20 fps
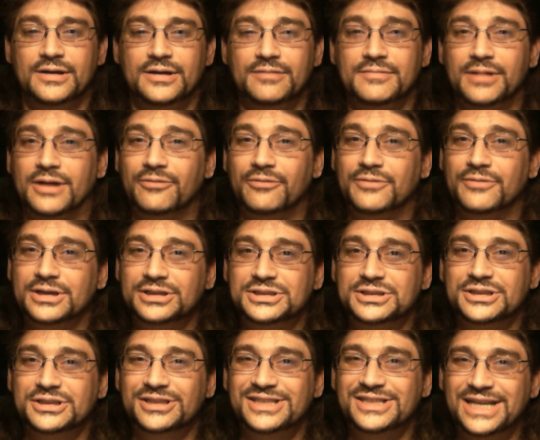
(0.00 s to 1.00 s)
Not really
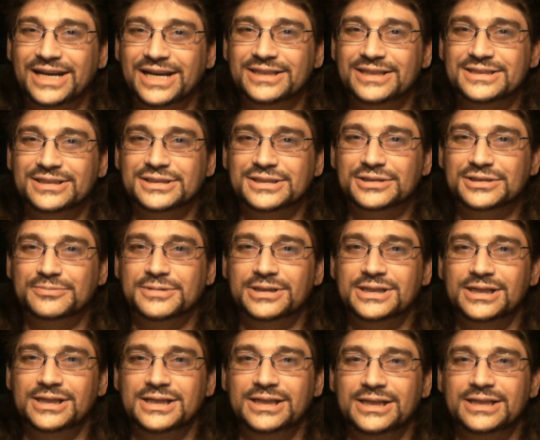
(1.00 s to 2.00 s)
sure yet just what
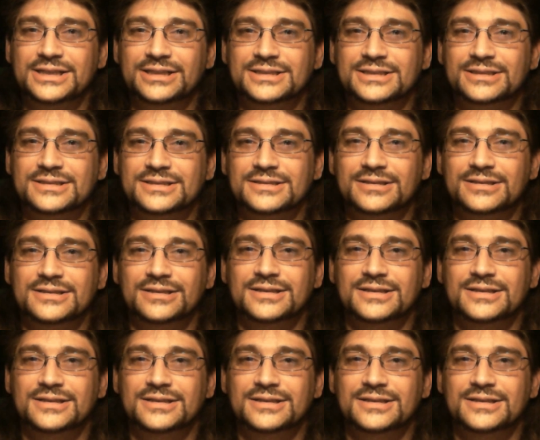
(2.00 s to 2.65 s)
it is,